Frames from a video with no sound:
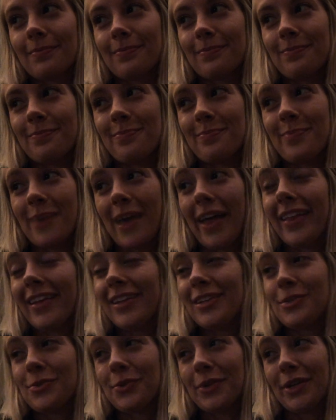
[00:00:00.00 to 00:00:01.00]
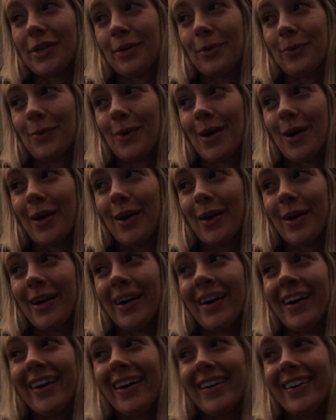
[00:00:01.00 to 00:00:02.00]
Bella enjoyed her walk,
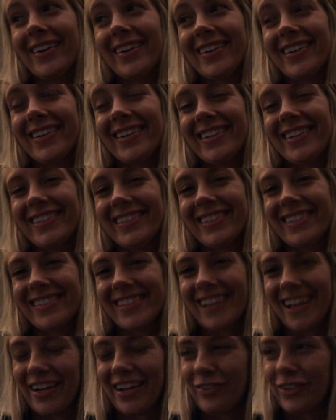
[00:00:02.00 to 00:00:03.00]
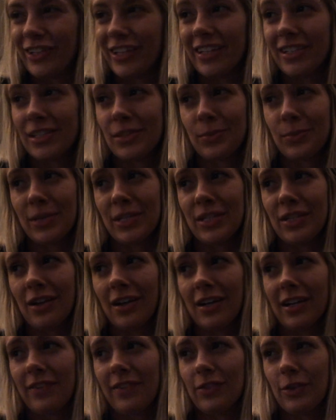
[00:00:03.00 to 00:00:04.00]
huh? And he's got a really sweet
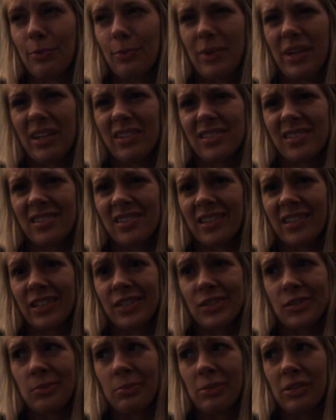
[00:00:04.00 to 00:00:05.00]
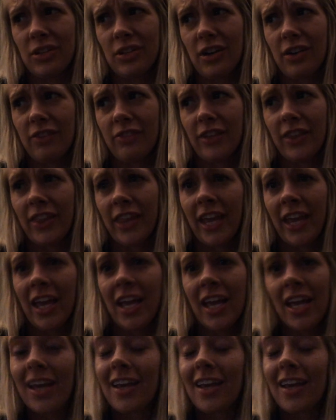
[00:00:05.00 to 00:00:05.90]
dog, even though Bella's not, like, super dog-friendly.